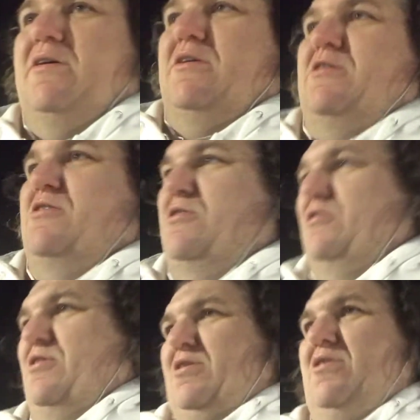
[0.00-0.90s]
this is
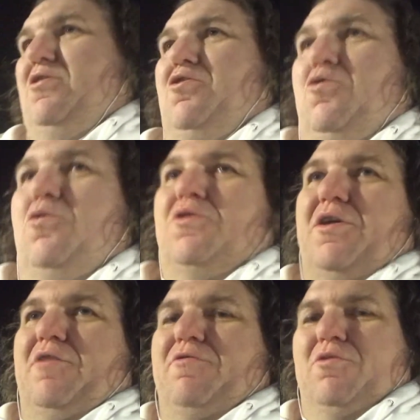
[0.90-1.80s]
a new
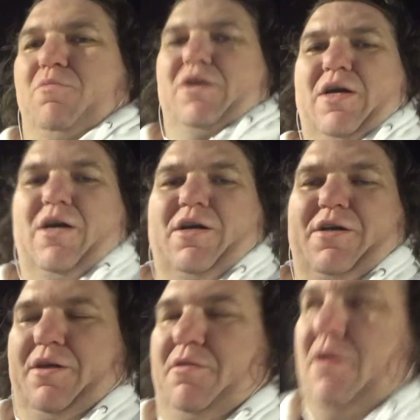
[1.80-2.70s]
thing for a blog
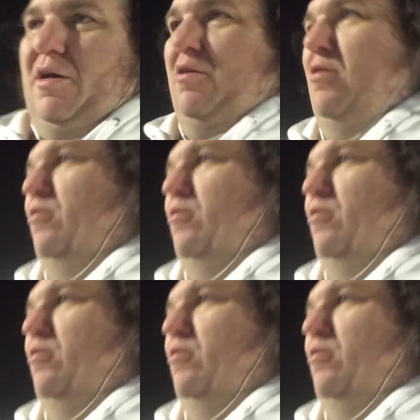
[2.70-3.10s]
and uh,